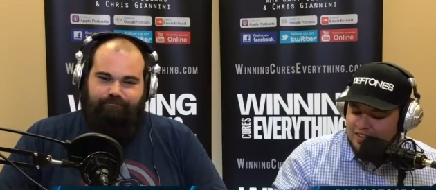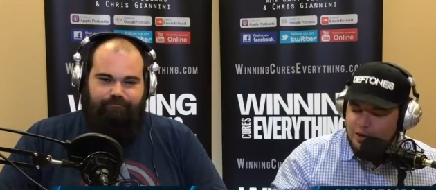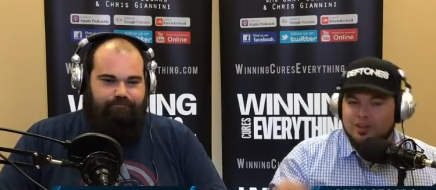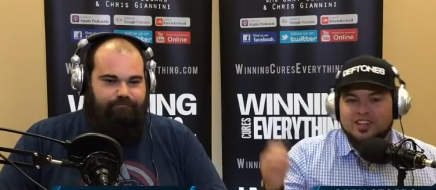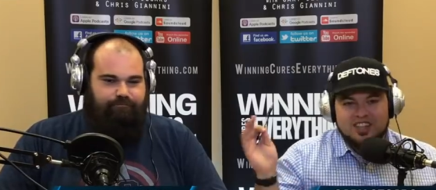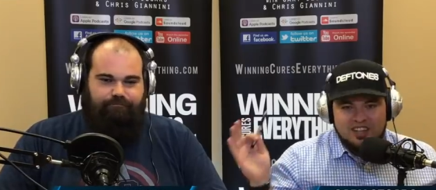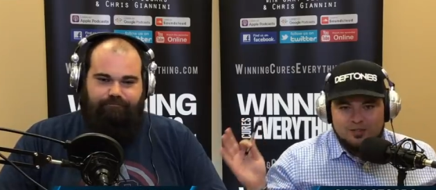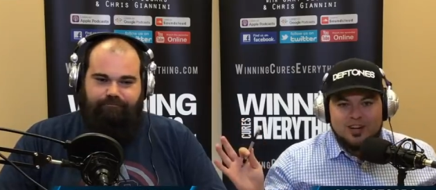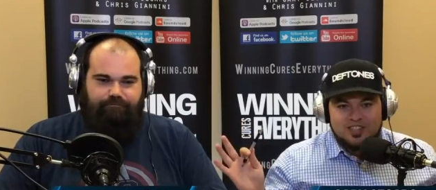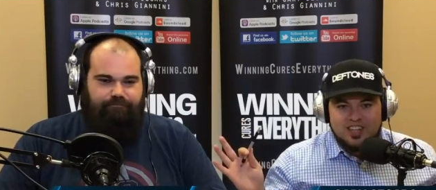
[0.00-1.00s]
Speaker 1: Don't listen to the
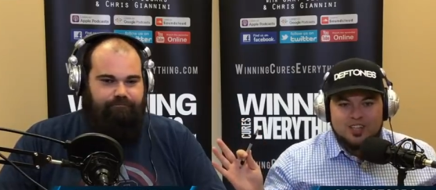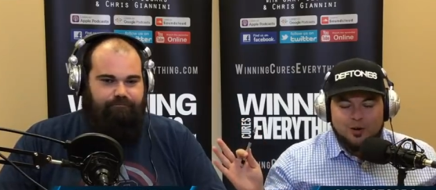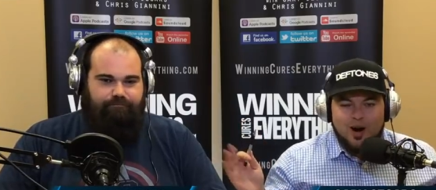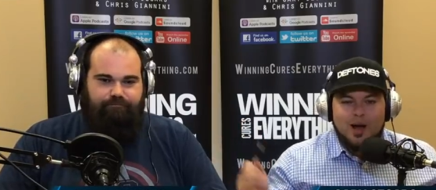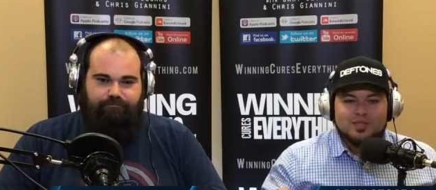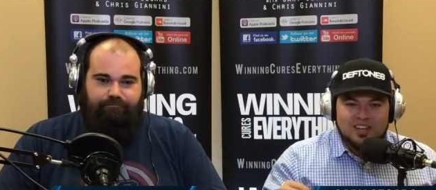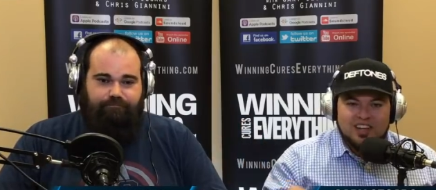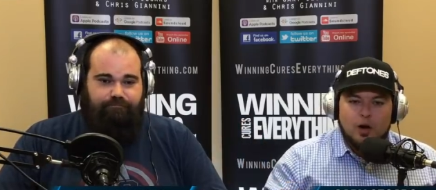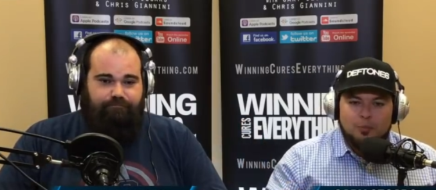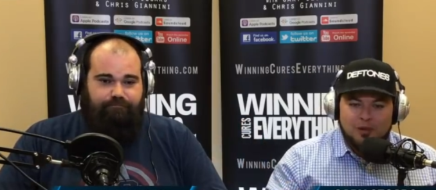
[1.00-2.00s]
rest of this crap.
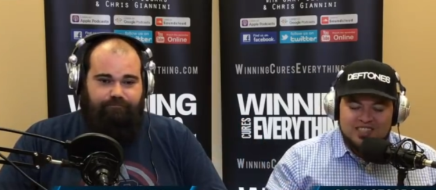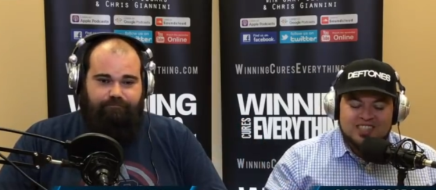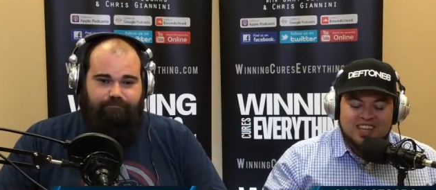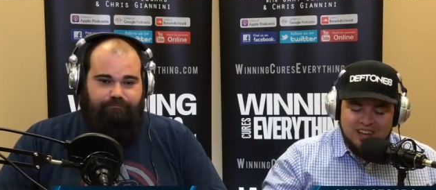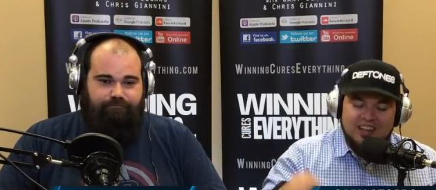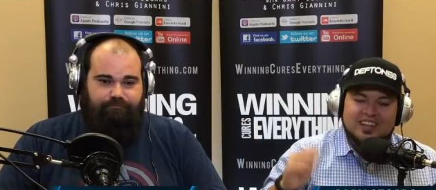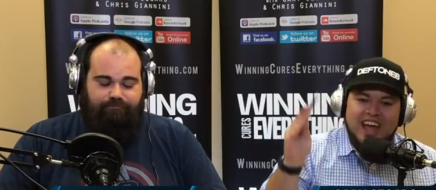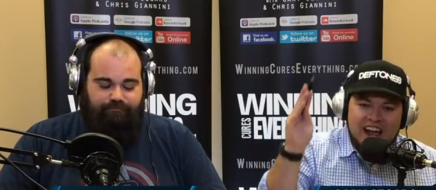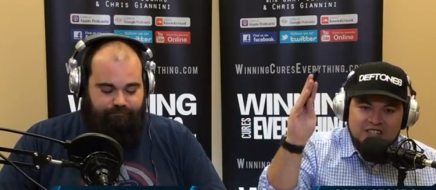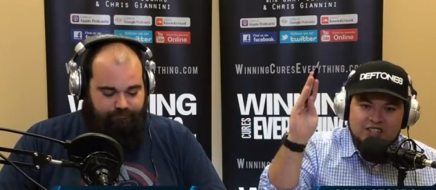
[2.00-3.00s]
Toledo plus ten.
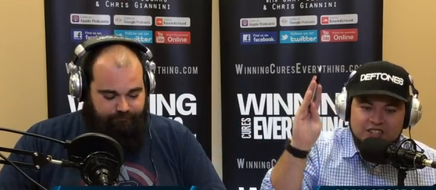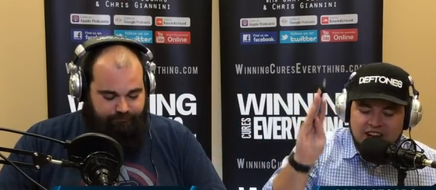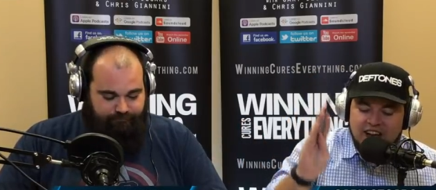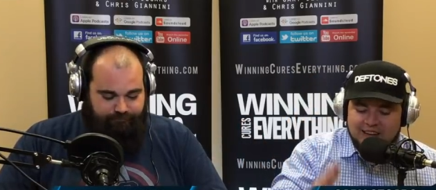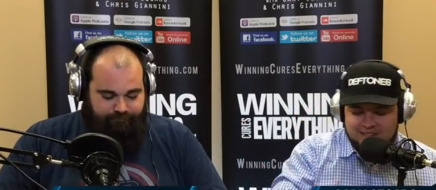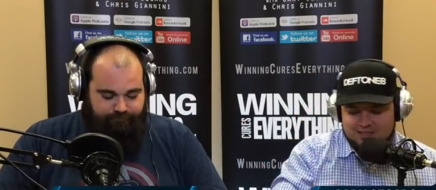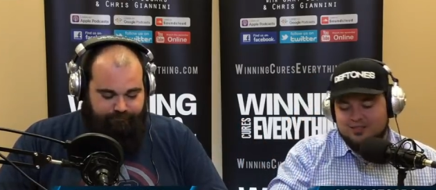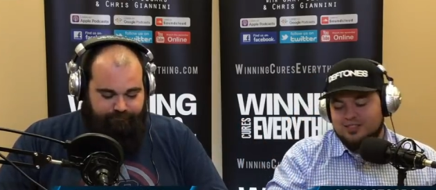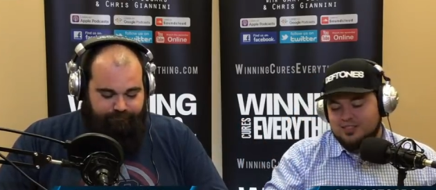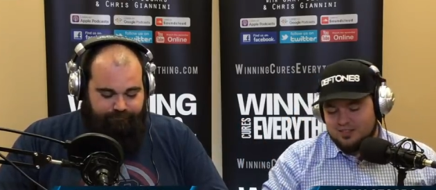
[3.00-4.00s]
Cash a check.
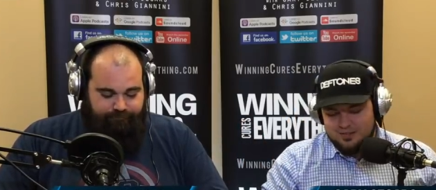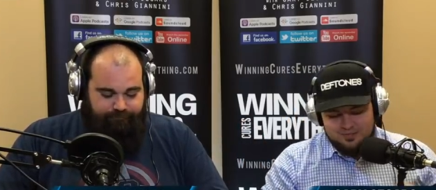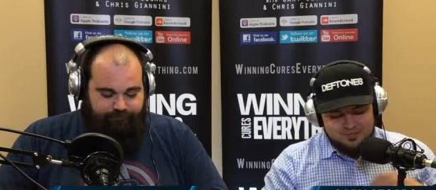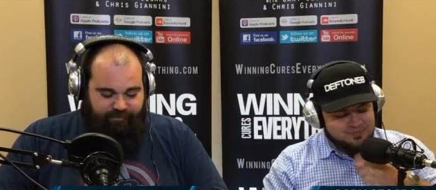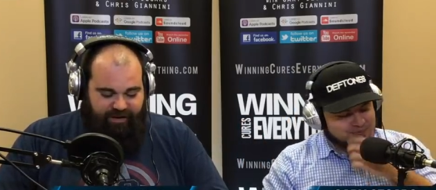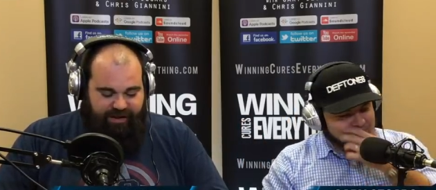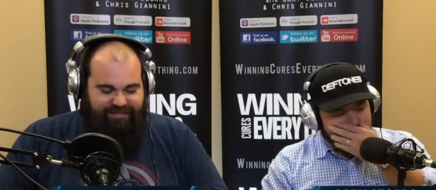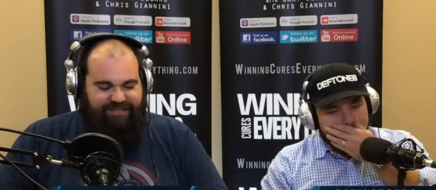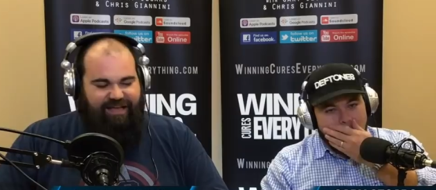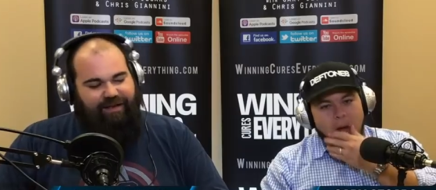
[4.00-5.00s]
I
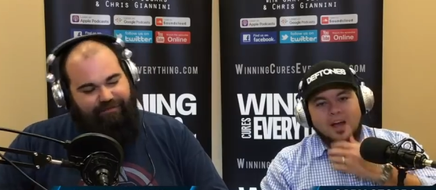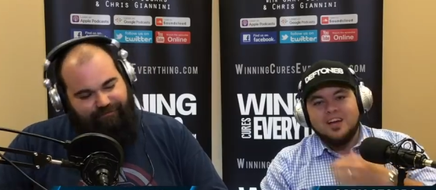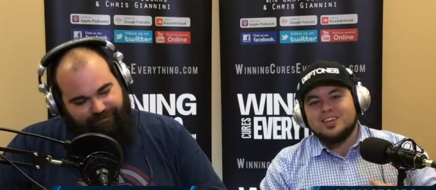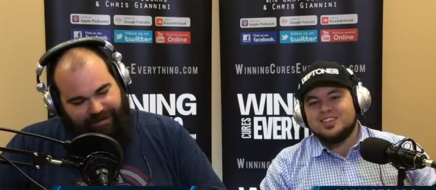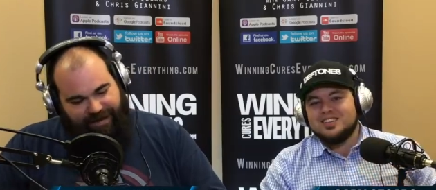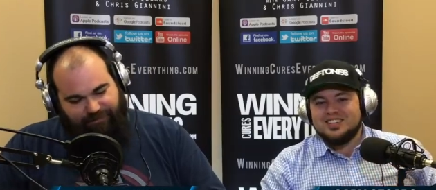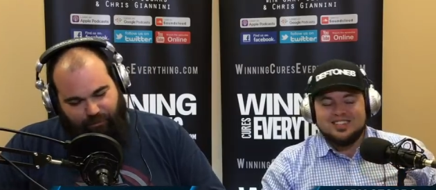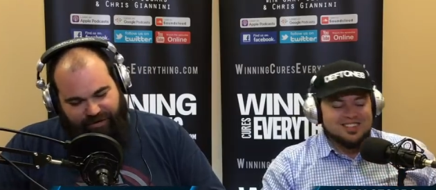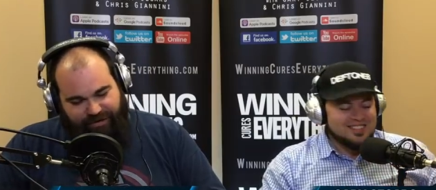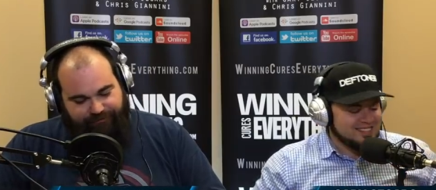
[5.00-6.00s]
said
Speaker 2: last
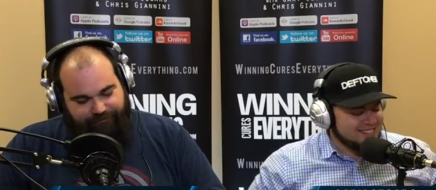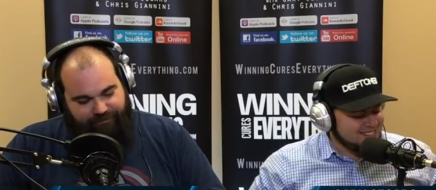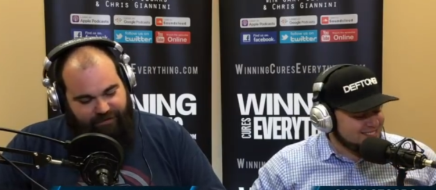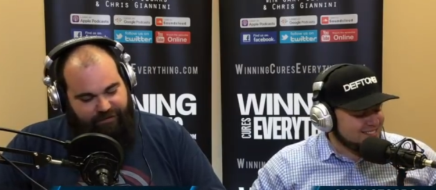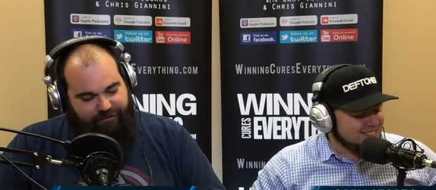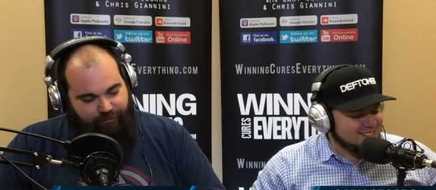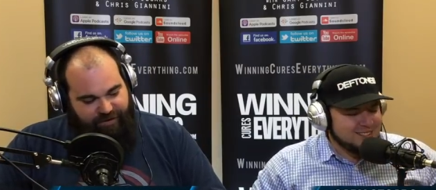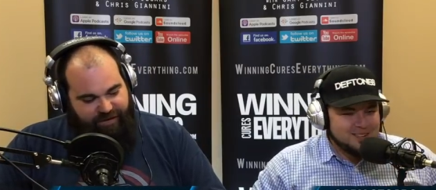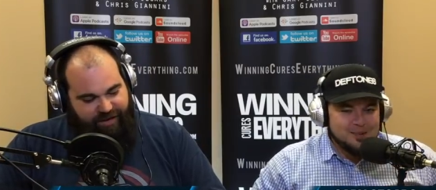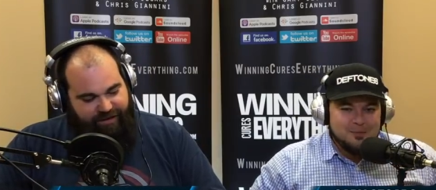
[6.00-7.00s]
week during the
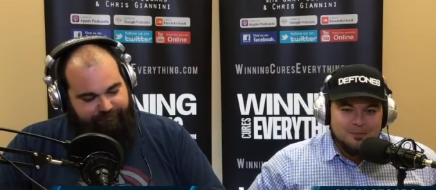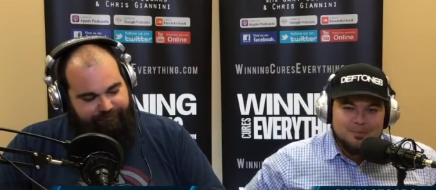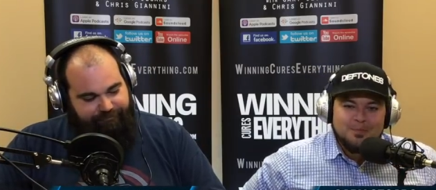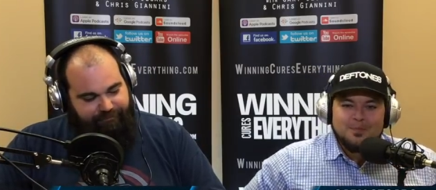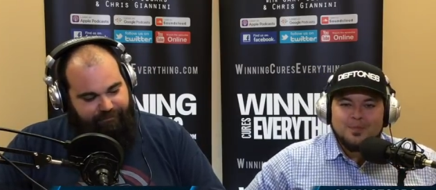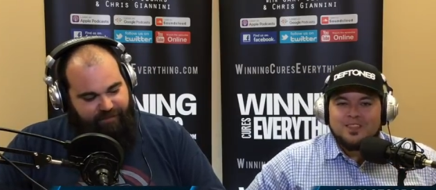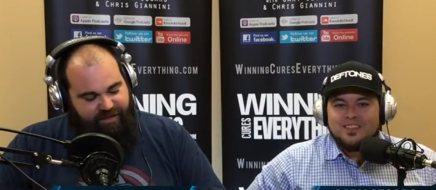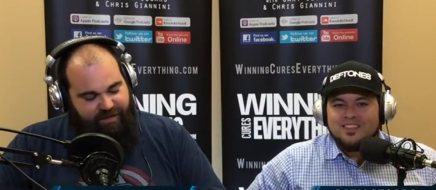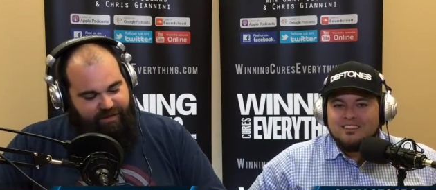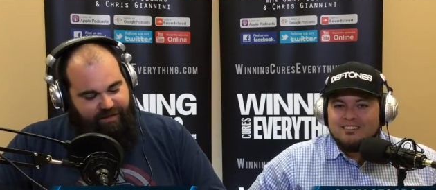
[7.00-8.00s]
recap
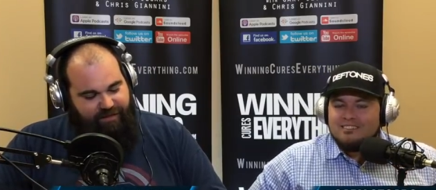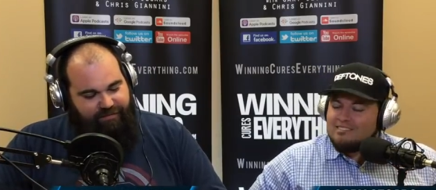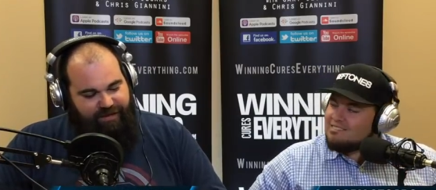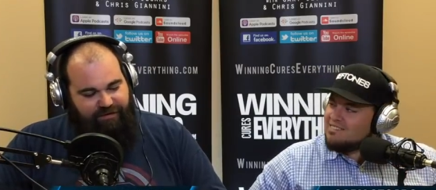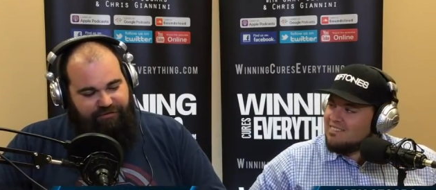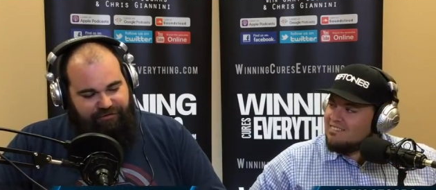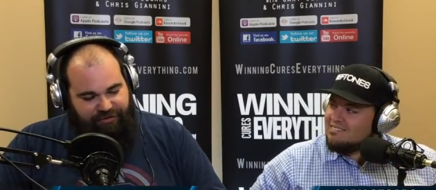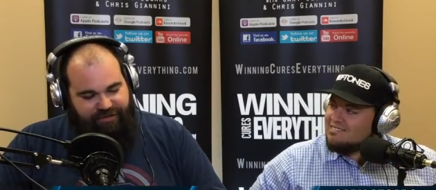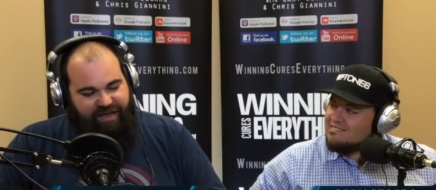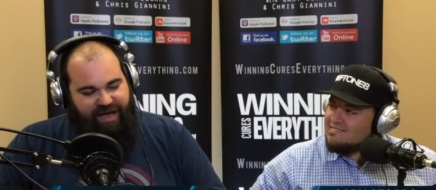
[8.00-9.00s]
that you
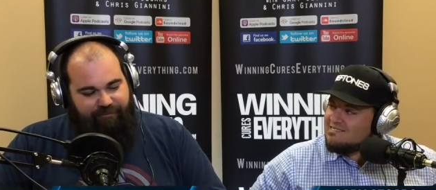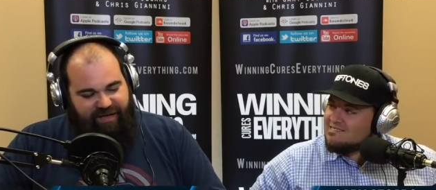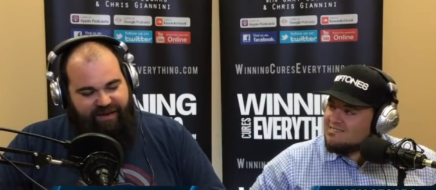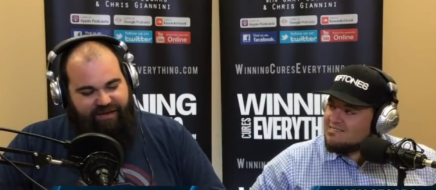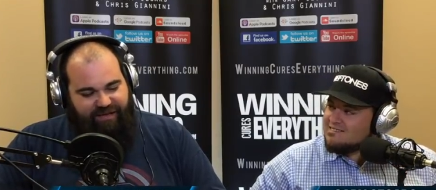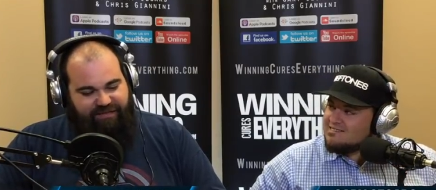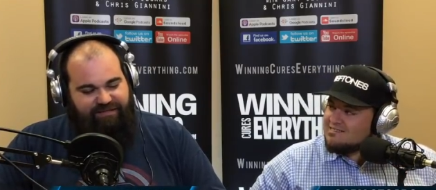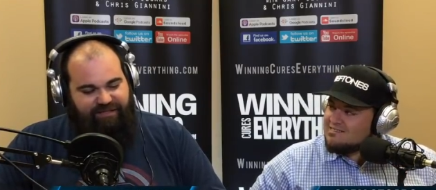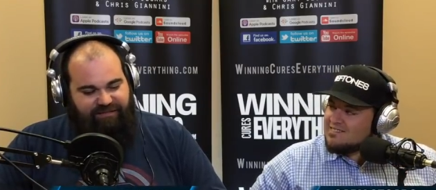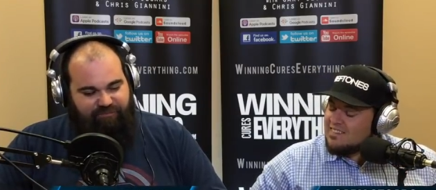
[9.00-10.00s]
should not bet against these